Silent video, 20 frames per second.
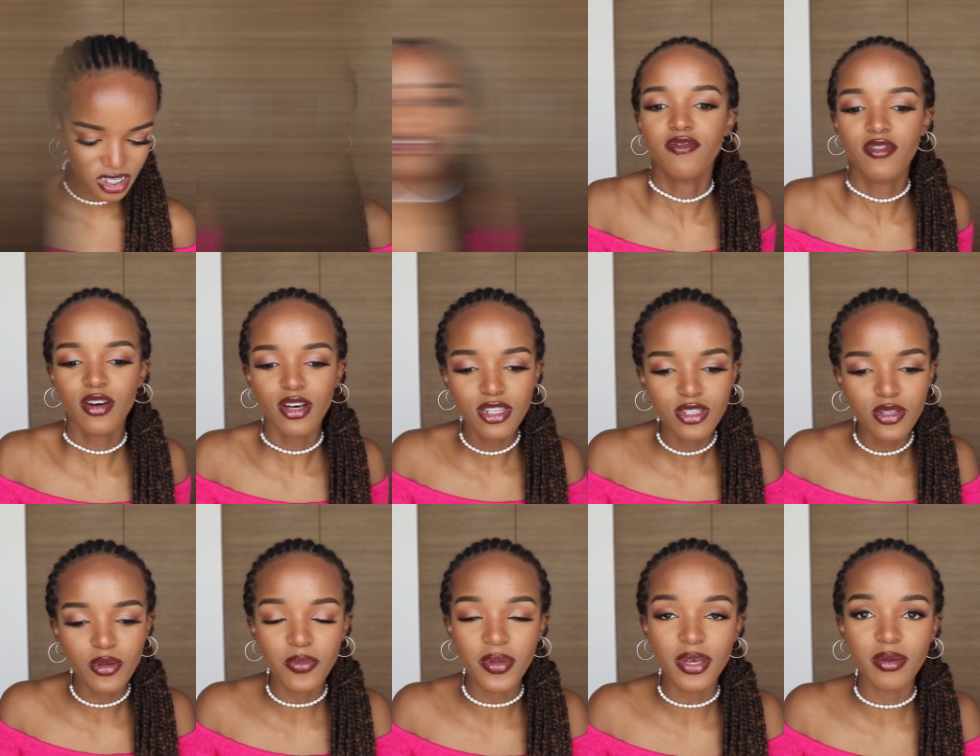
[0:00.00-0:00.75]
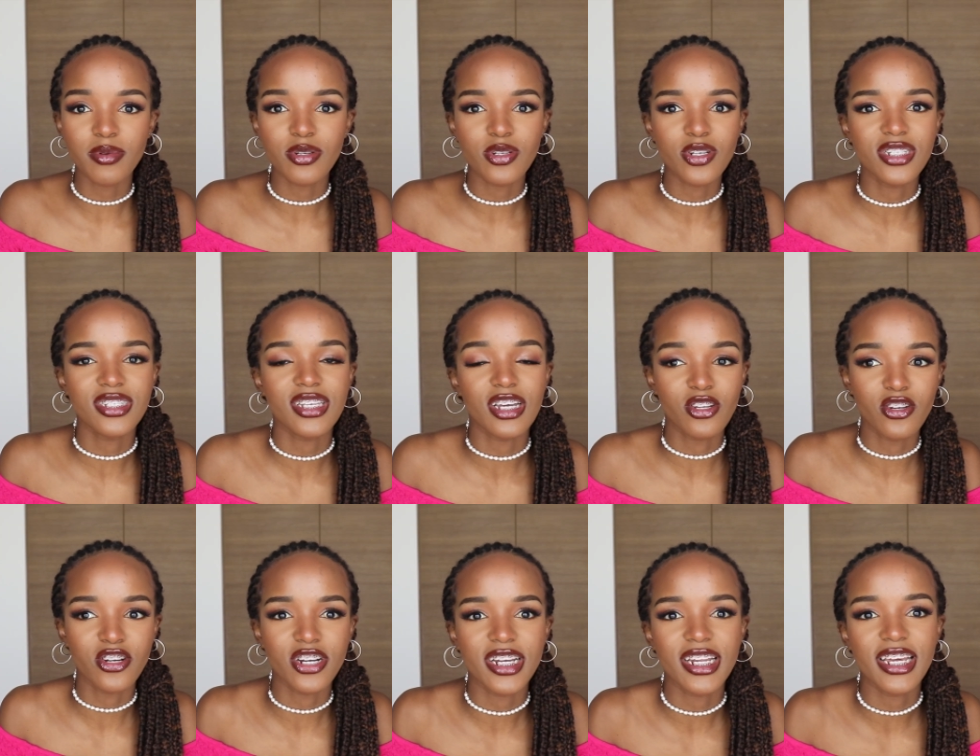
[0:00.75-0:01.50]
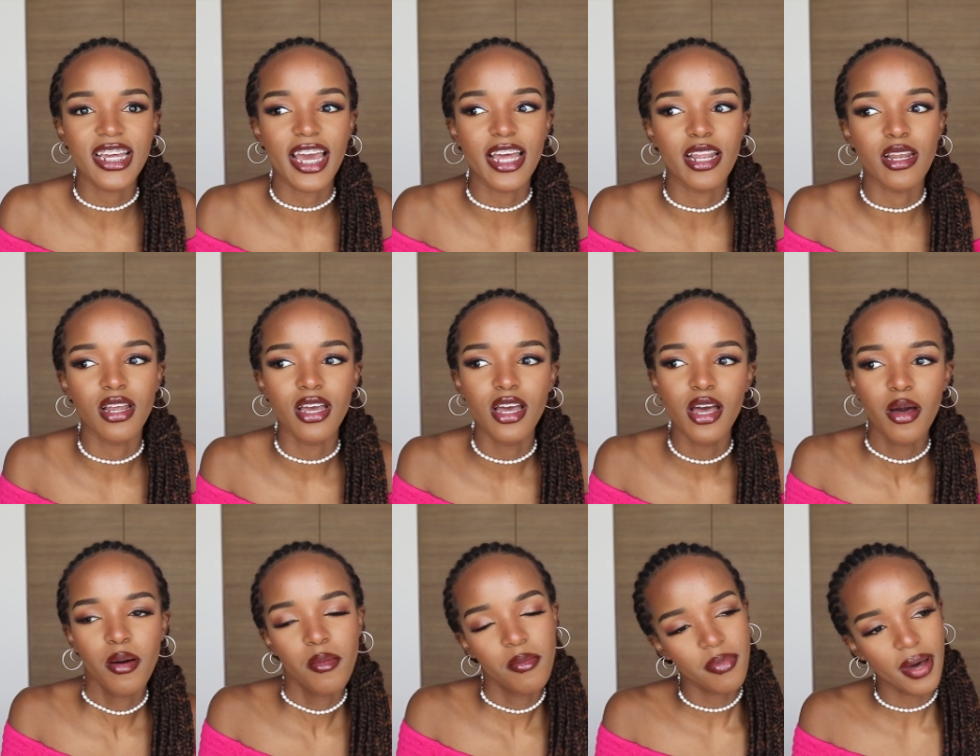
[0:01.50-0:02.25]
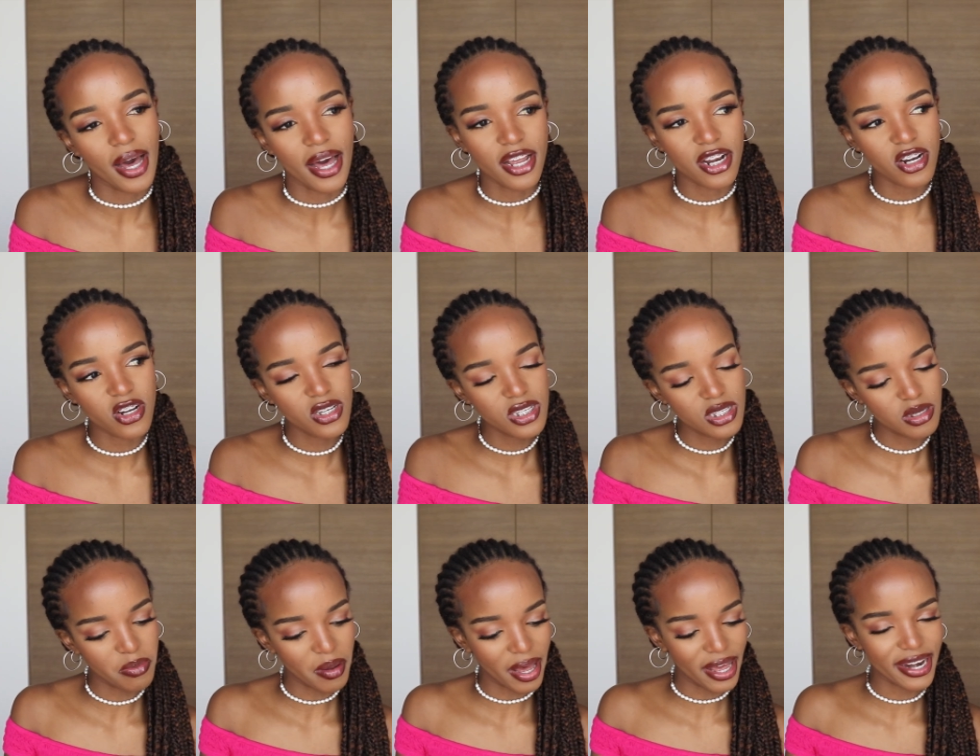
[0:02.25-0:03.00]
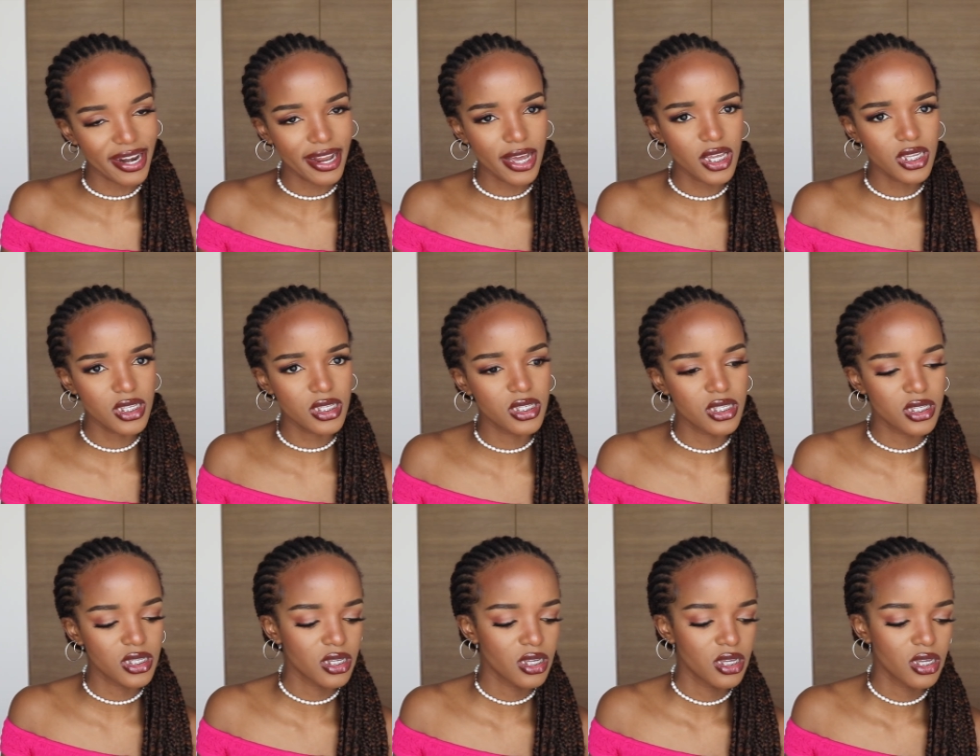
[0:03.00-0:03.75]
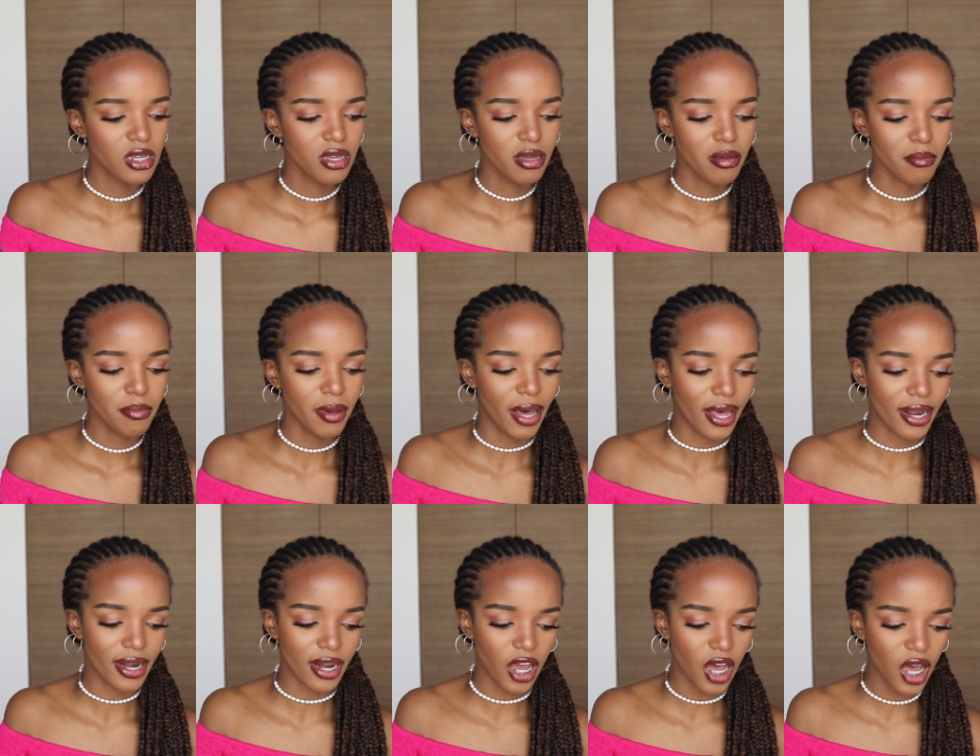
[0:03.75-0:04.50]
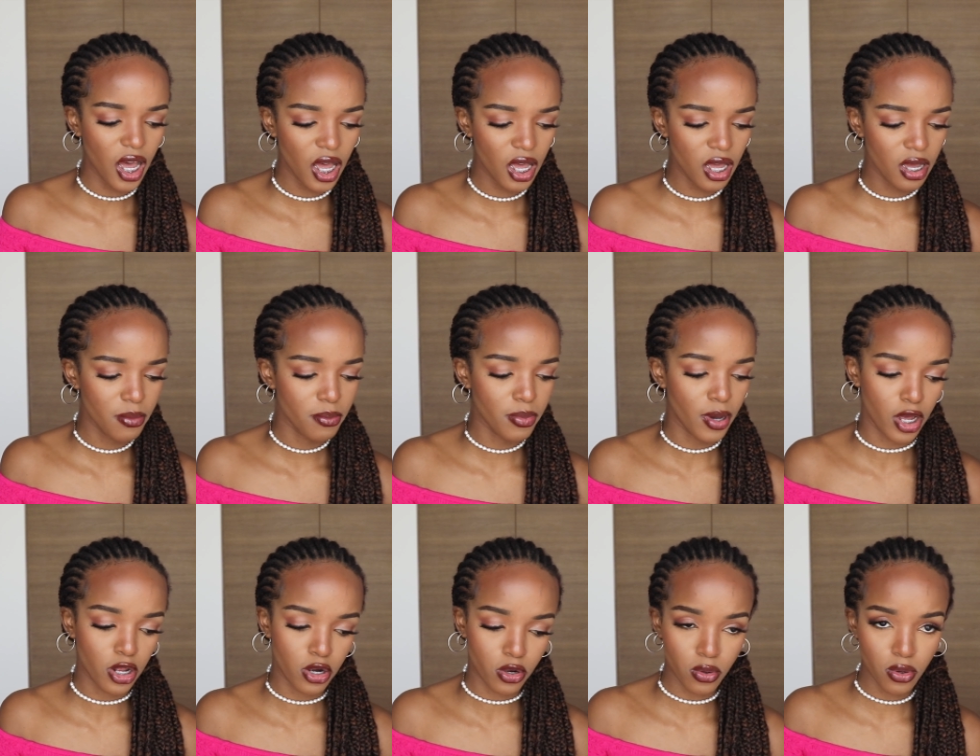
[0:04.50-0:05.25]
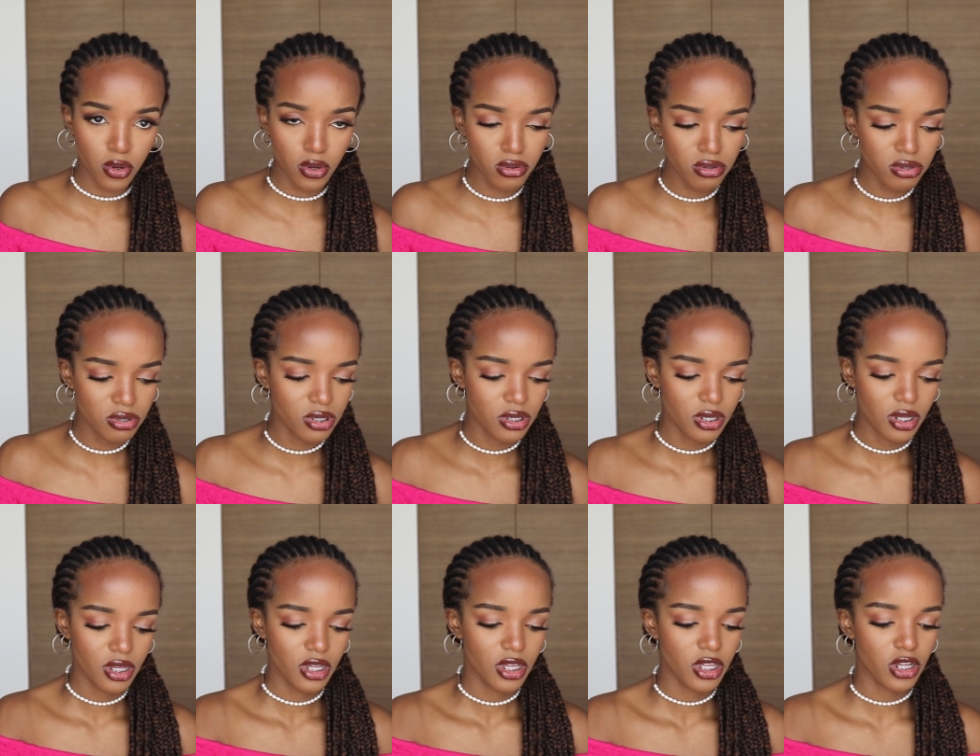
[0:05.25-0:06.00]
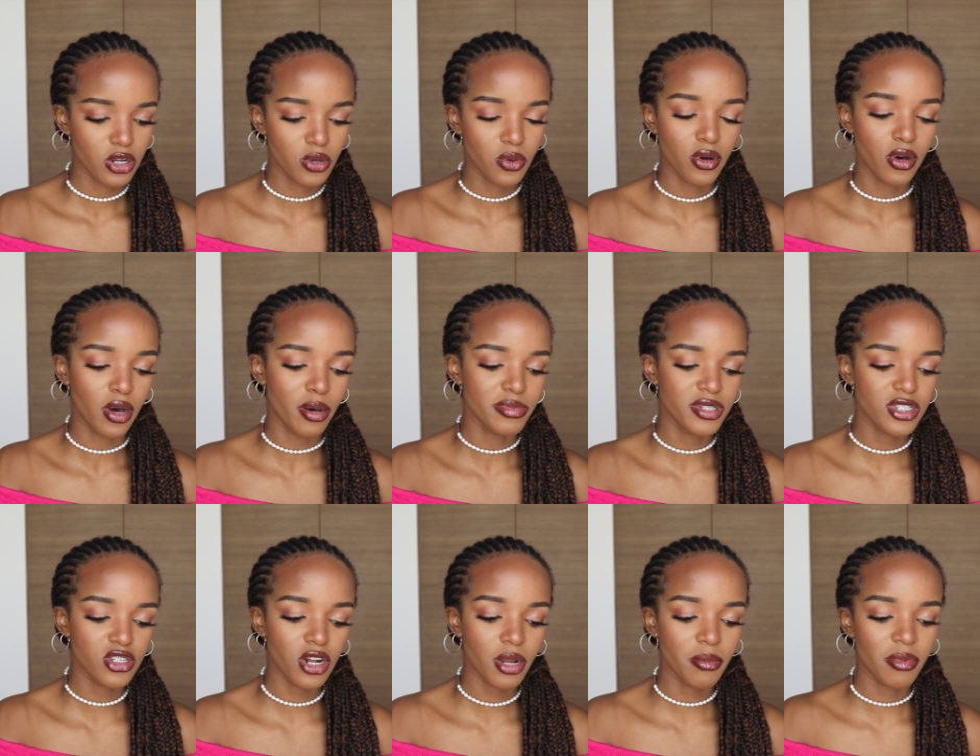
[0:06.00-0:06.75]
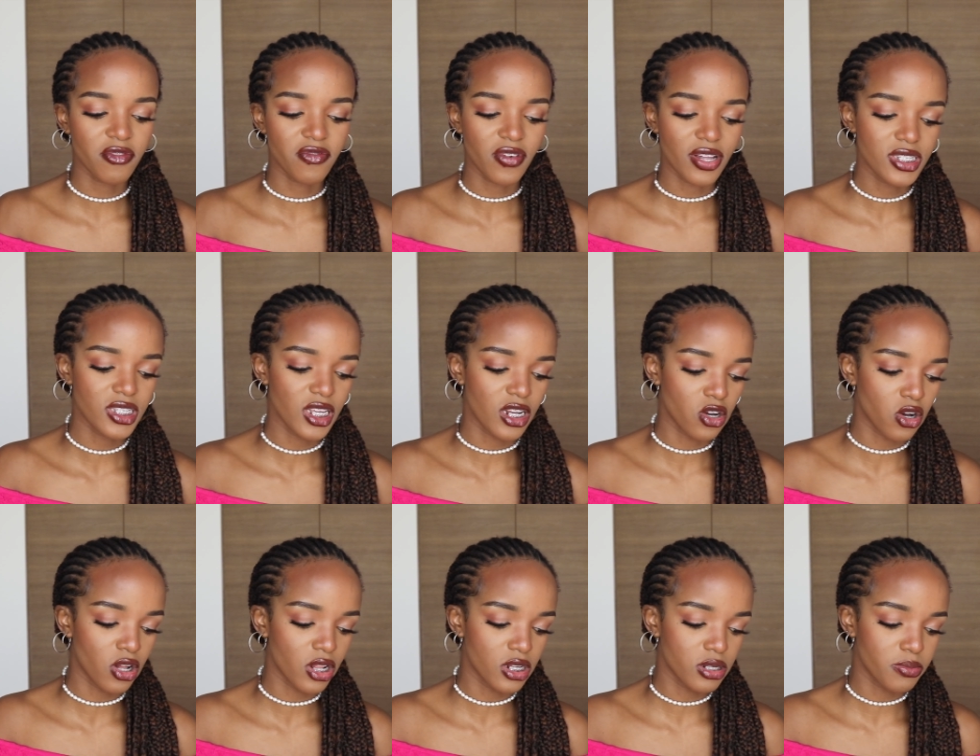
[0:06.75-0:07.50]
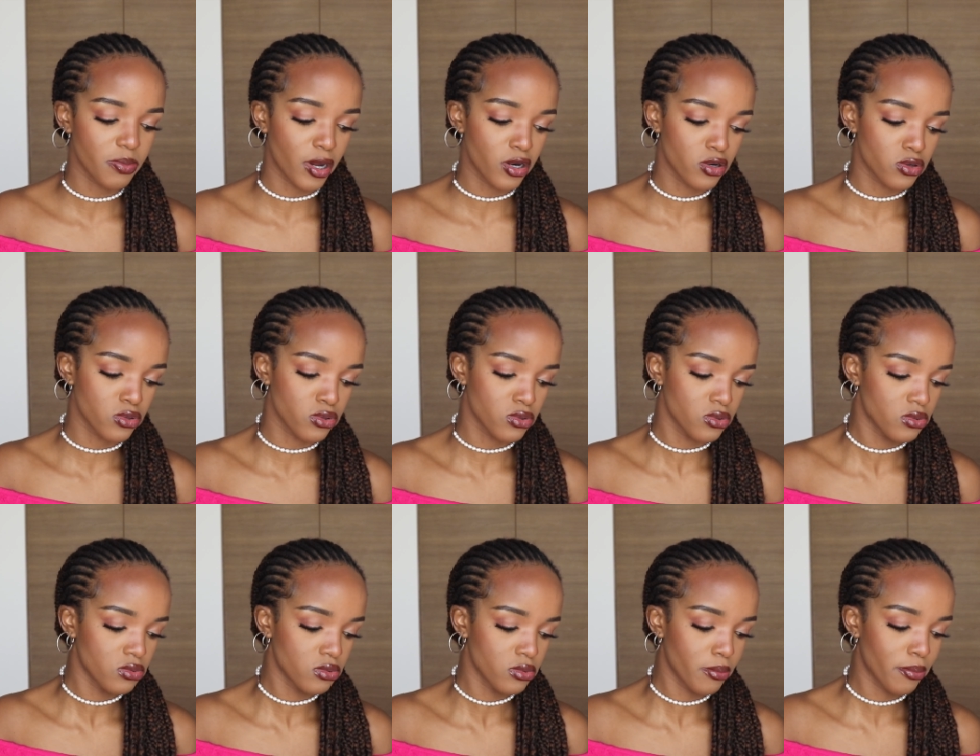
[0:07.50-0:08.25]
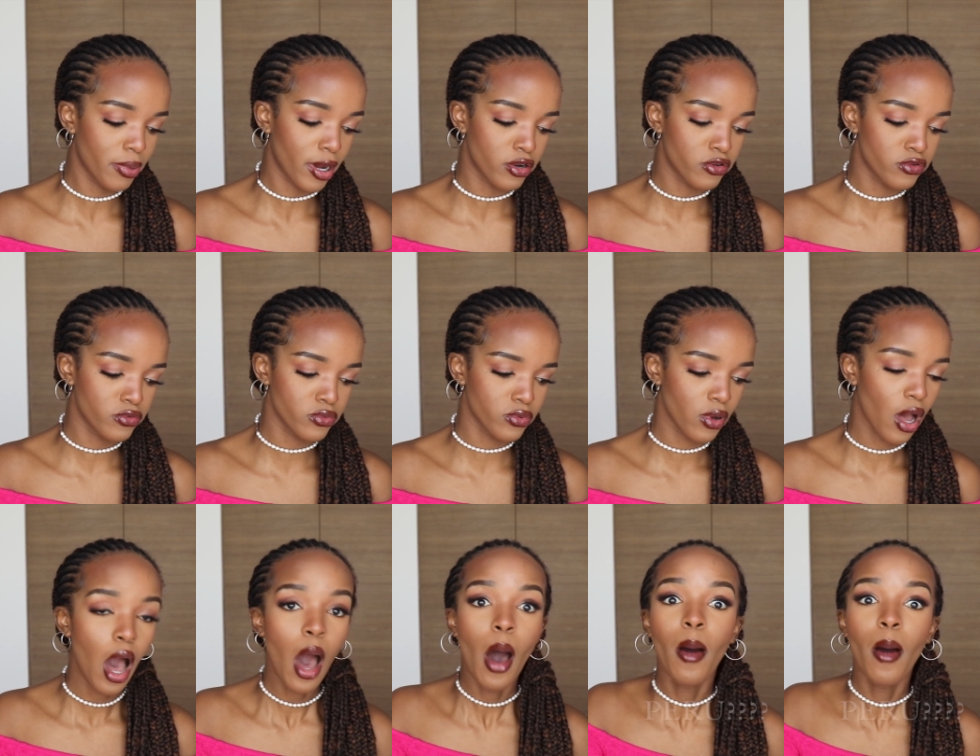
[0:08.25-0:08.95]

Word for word: If I was to pick between Santorini and Paros, Paras, Para, Paro, you know, I'm just gonna be fancy and call it Paro. Peru.